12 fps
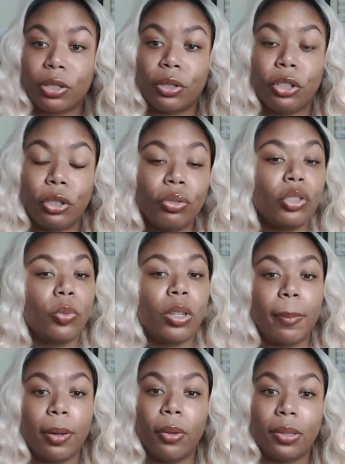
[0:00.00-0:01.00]
so you just want to
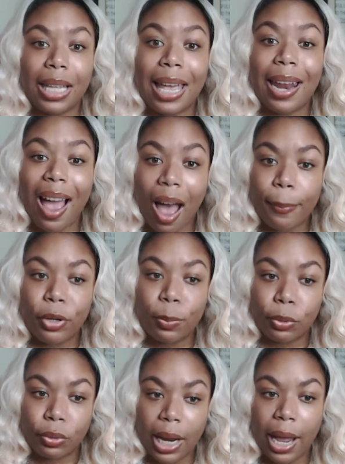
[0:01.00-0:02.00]
post at
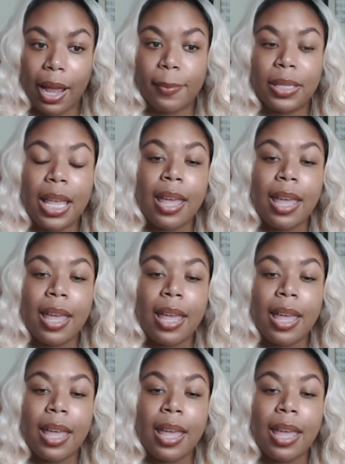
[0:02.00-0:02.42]
optimal times.